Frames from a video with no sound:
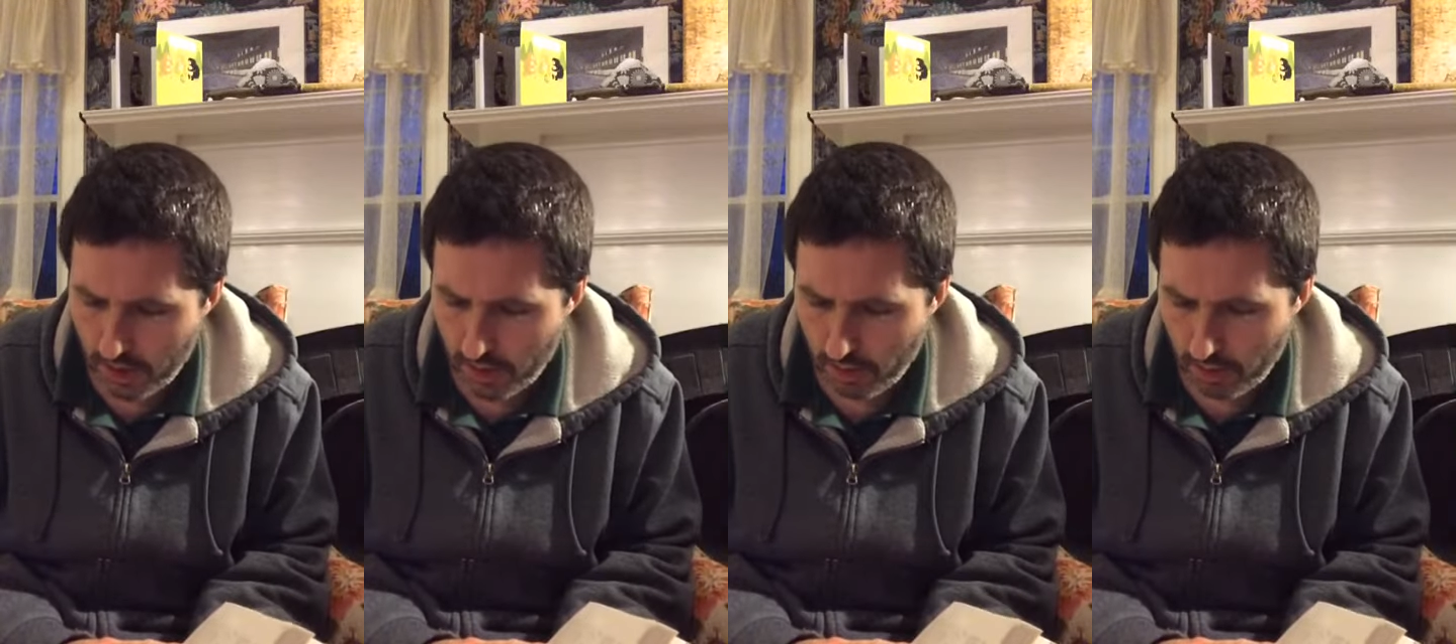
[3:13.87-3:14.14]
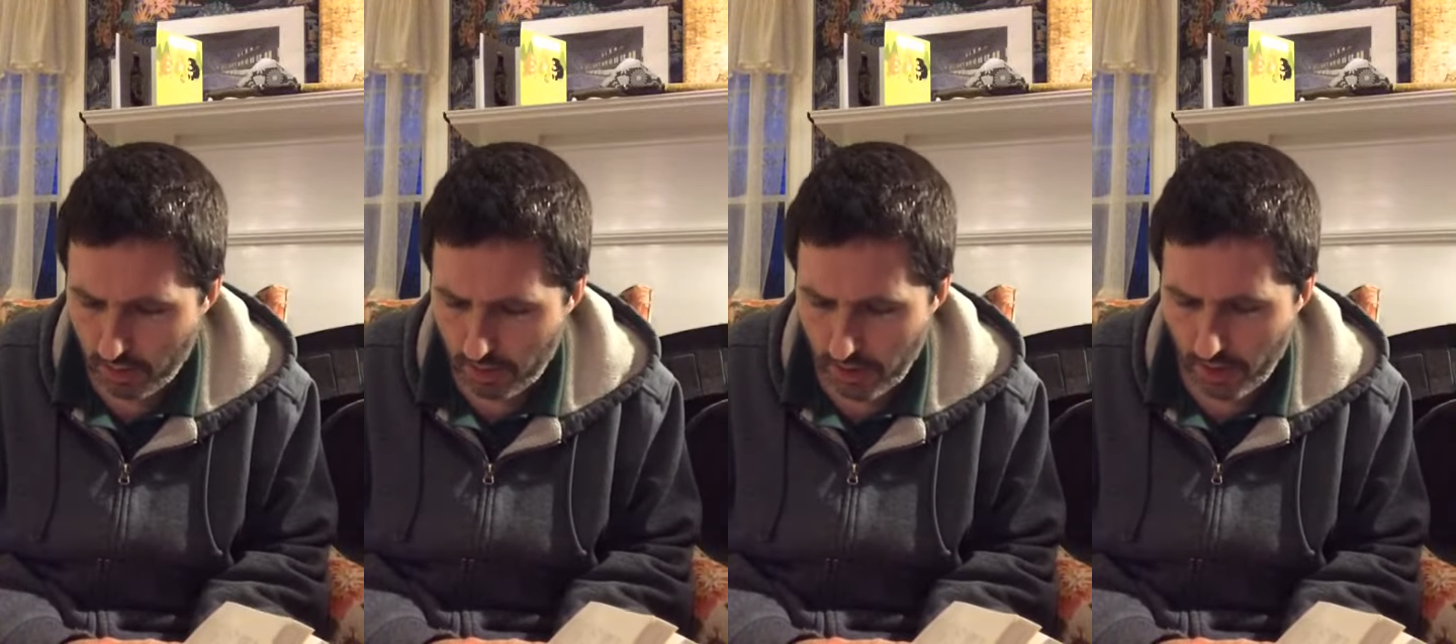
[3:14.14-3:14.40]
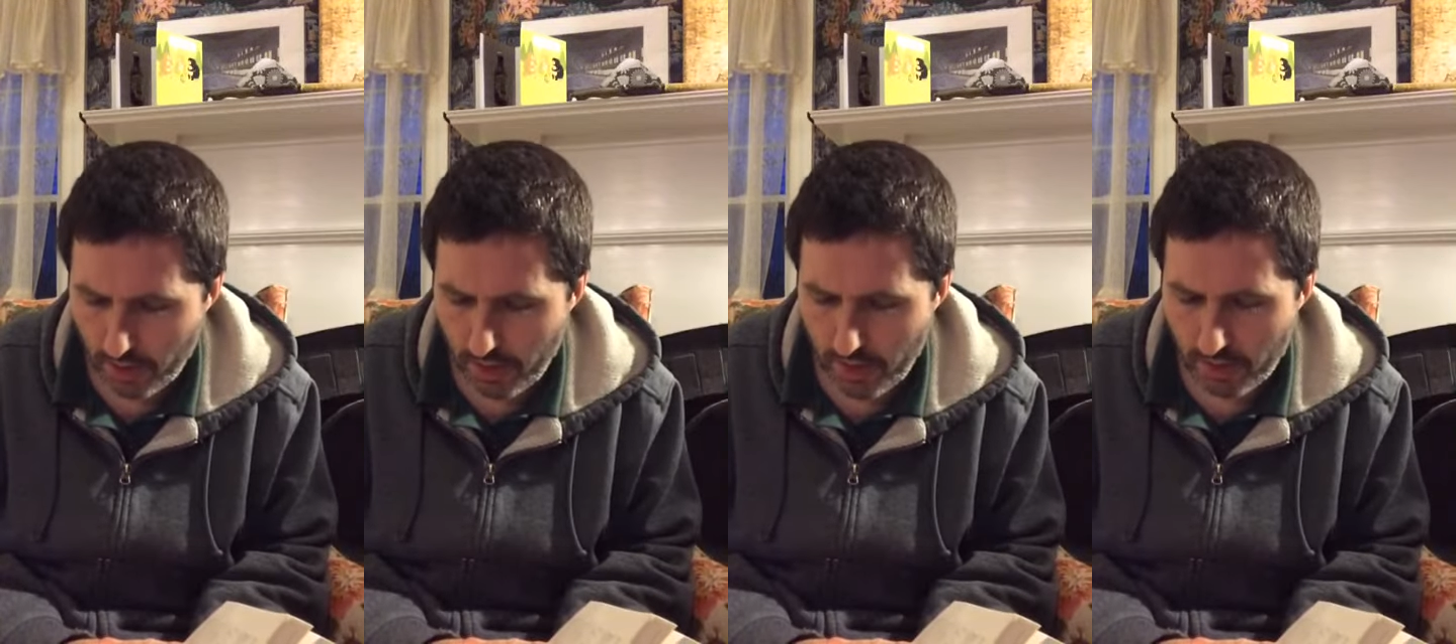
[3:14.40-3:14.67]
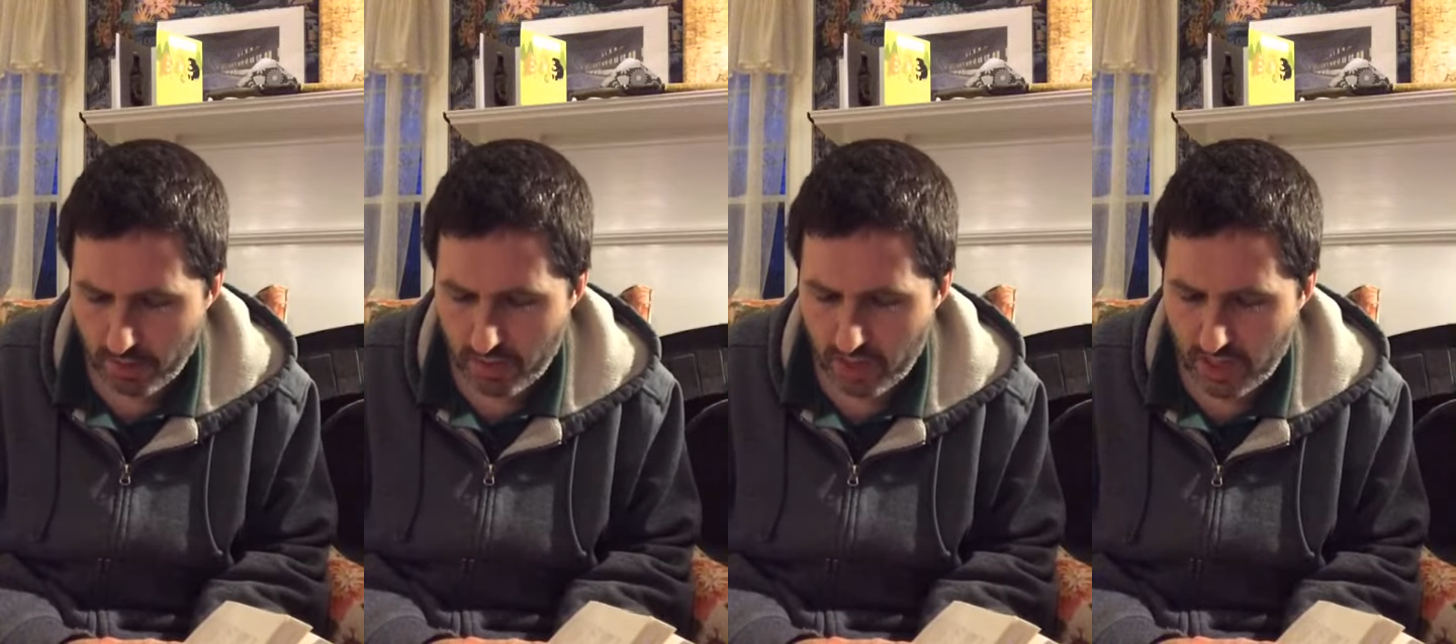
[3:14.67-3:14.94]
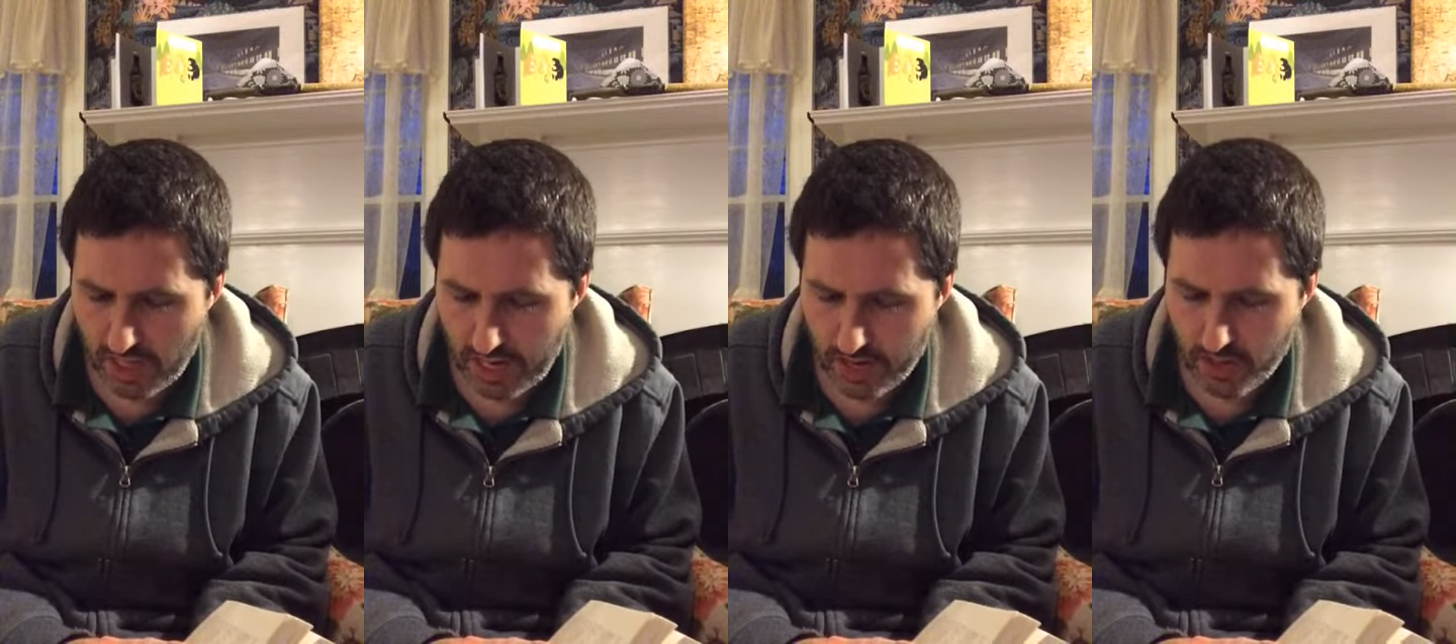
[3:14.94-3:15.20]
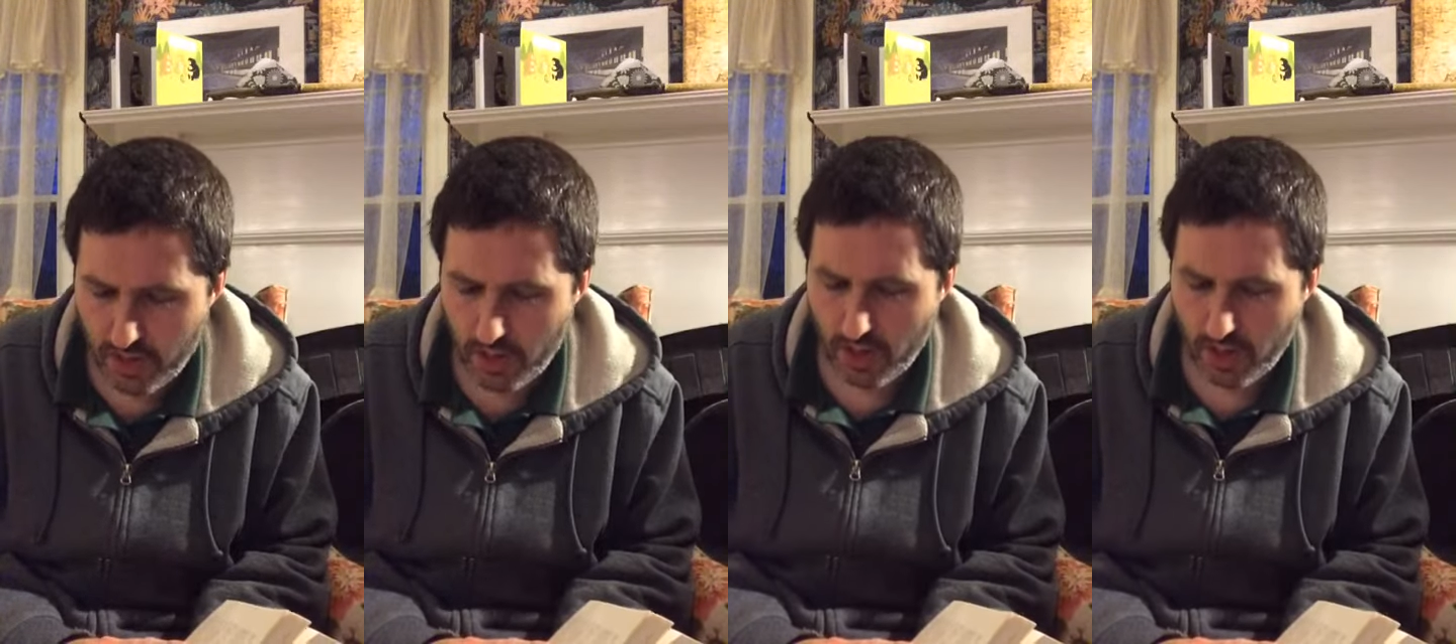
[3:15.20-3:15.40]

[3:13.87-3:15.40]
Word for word: You will know him slash